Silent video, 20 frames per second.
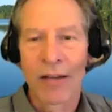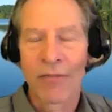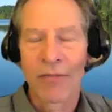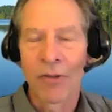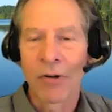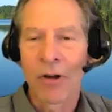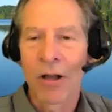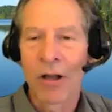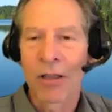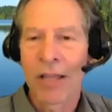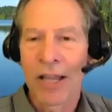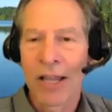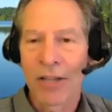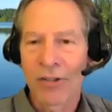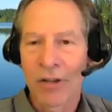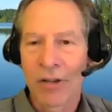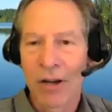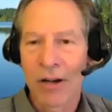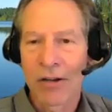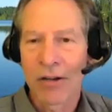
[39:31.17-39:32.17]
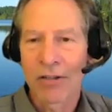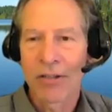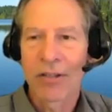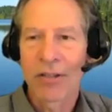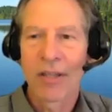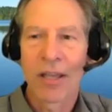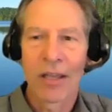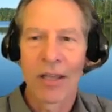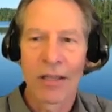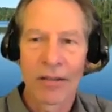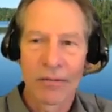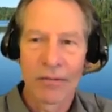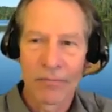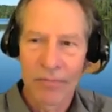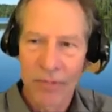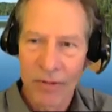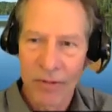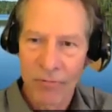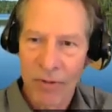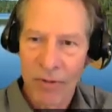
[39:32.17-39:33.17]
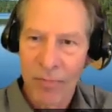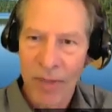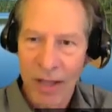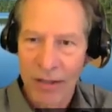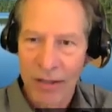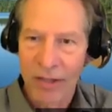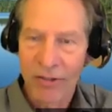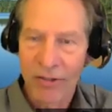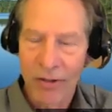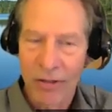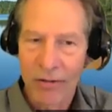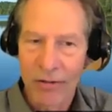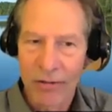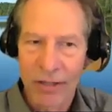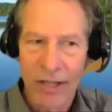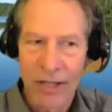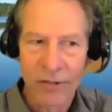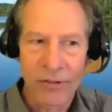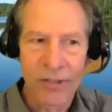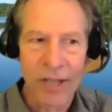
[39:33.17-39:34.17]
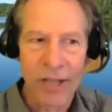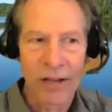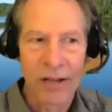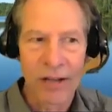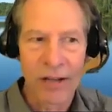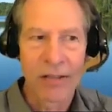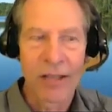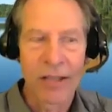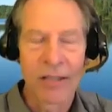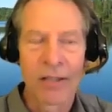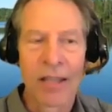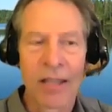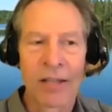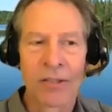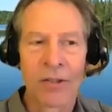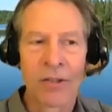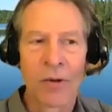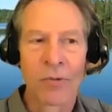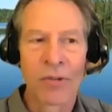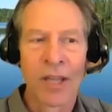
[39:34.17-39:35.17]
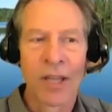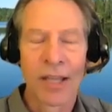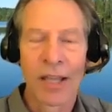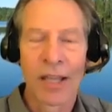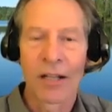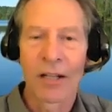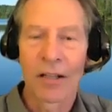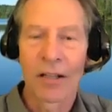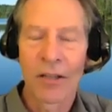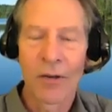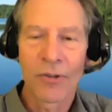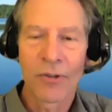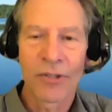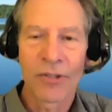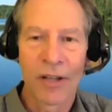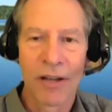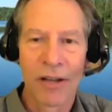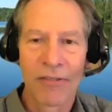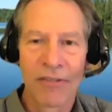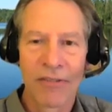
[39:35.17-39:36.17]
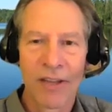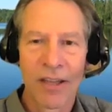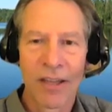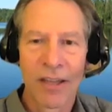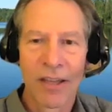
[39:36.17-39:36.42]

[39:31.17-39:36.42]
If they're all like charge, they repel each other electrostatically and they don't get close enough